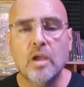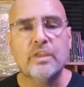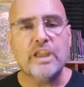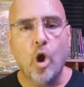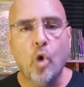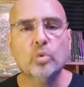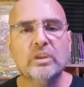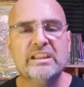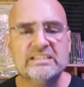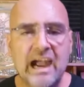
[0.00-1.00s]
The
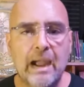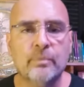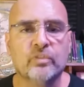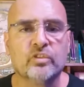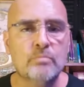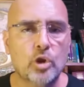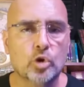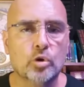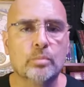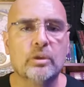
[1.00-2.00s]
only time the
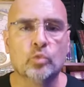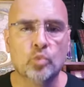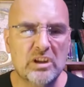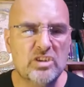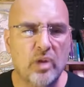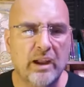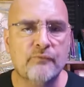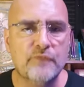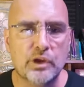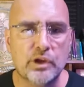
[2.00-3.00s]
simulacrum can really try to
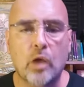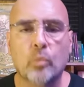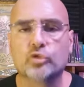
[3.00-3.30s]
figure out